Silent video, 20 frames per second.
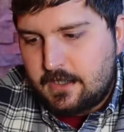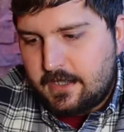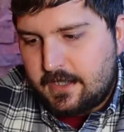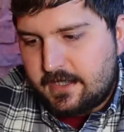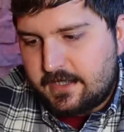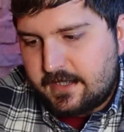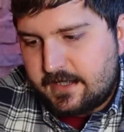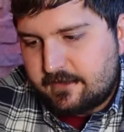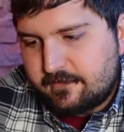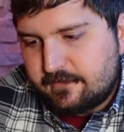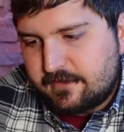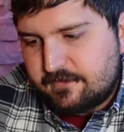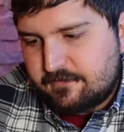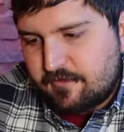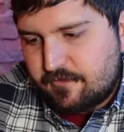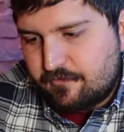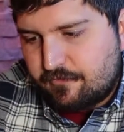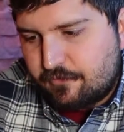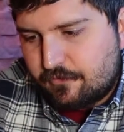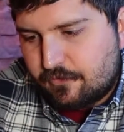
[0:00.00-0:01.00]
and then leave
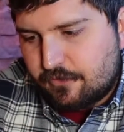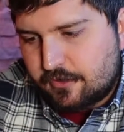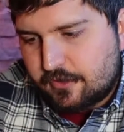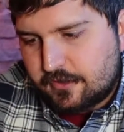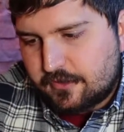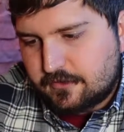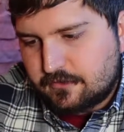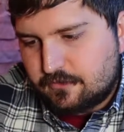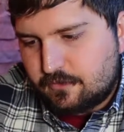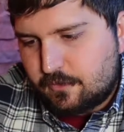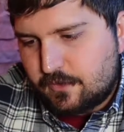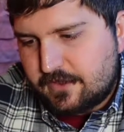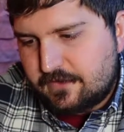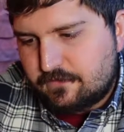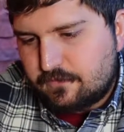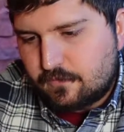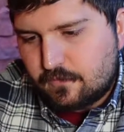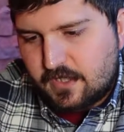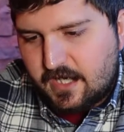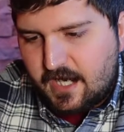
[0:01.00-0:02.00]
it for
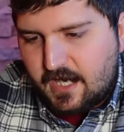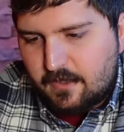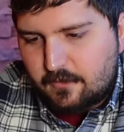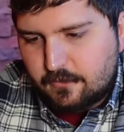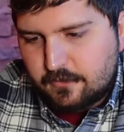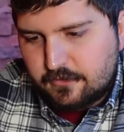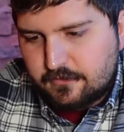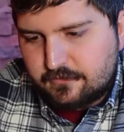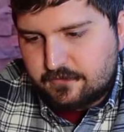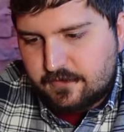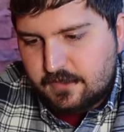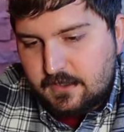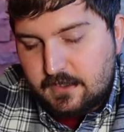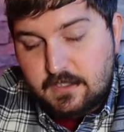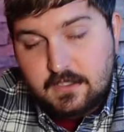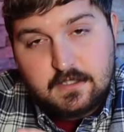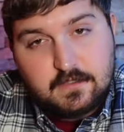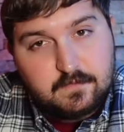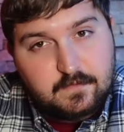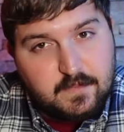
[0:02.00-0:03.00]
24 hours,
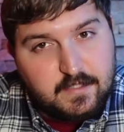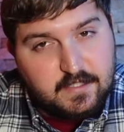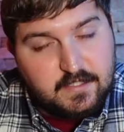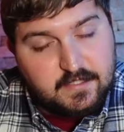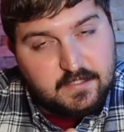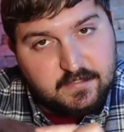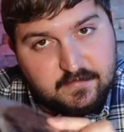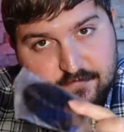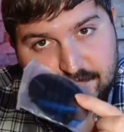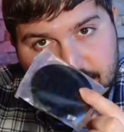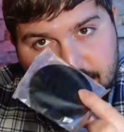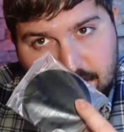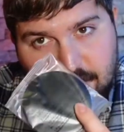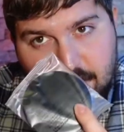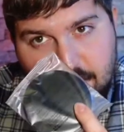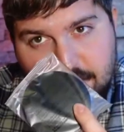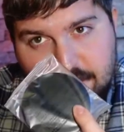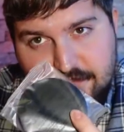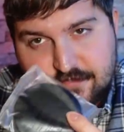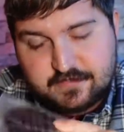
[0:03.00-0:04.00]
then
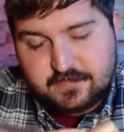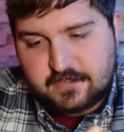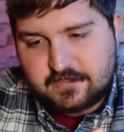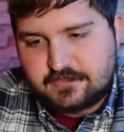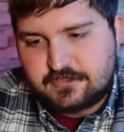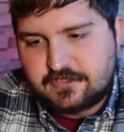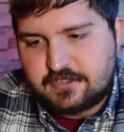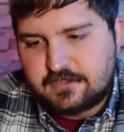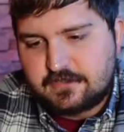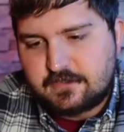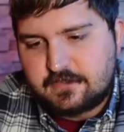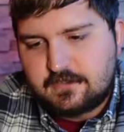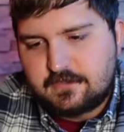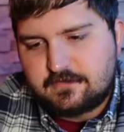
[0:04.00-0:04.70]
install the suction.